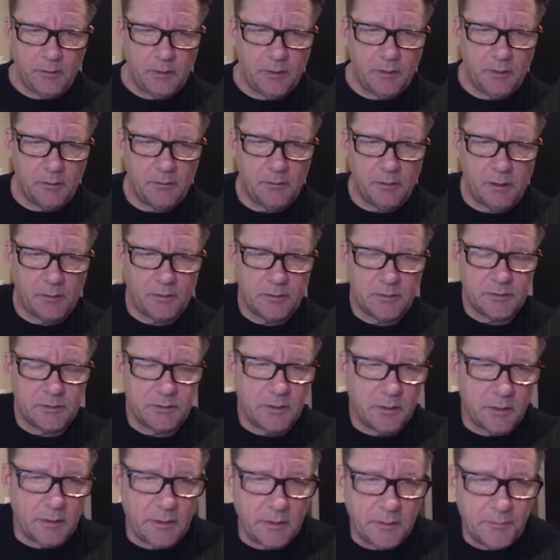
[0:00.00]
I'll use
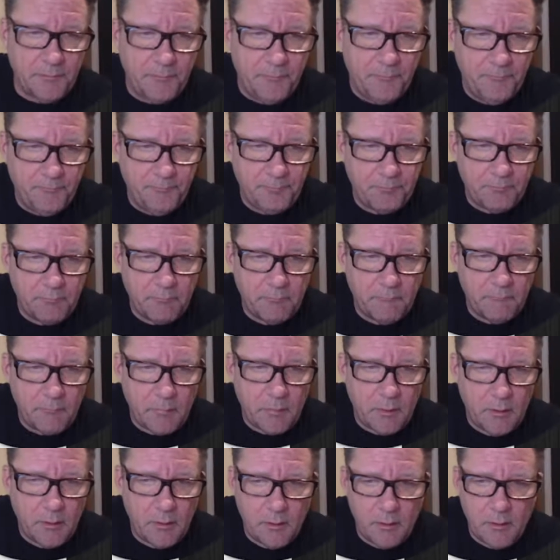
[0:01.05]
delete
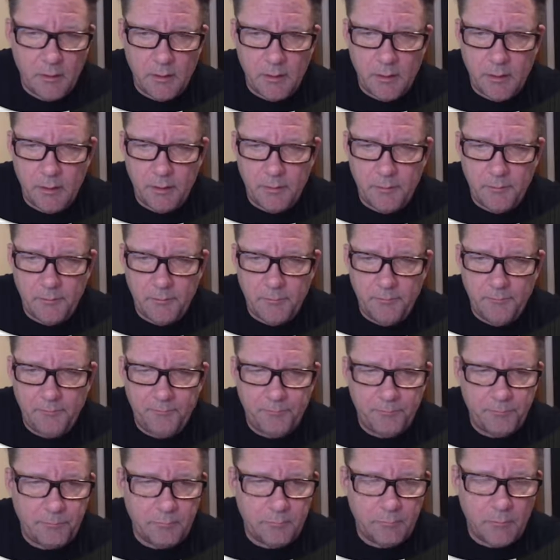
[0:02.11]
again.
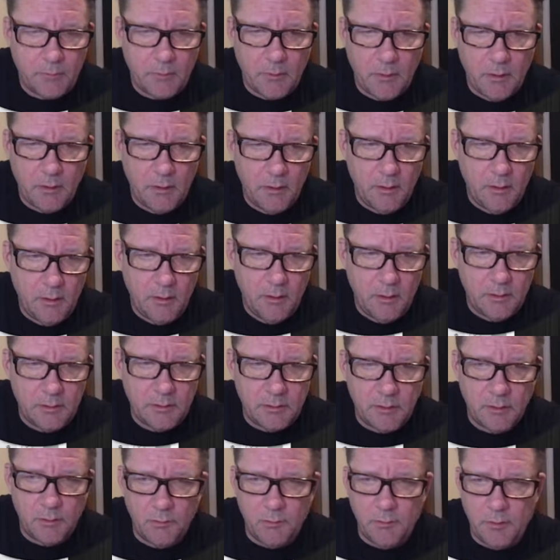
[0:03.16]

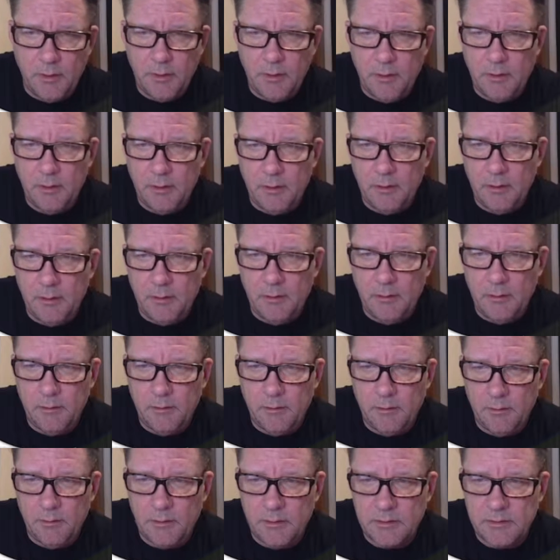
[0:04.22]
So
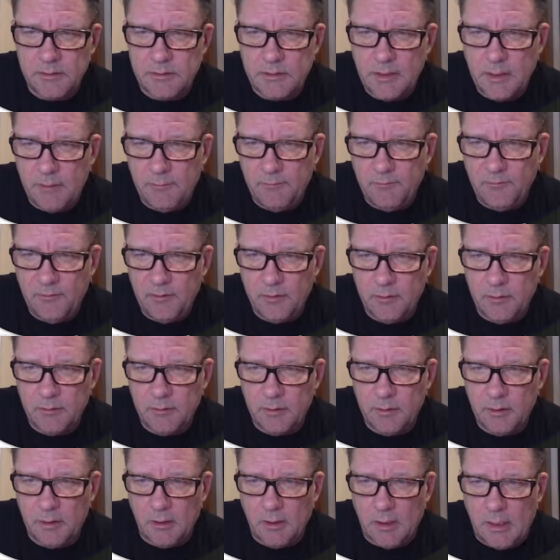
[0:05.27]
this same field,
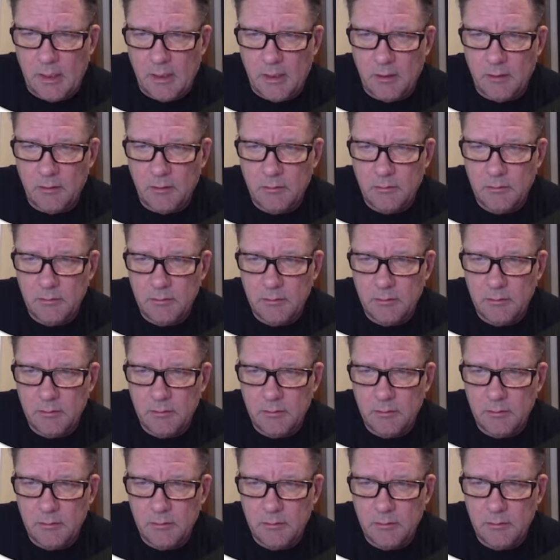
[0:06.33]
allow,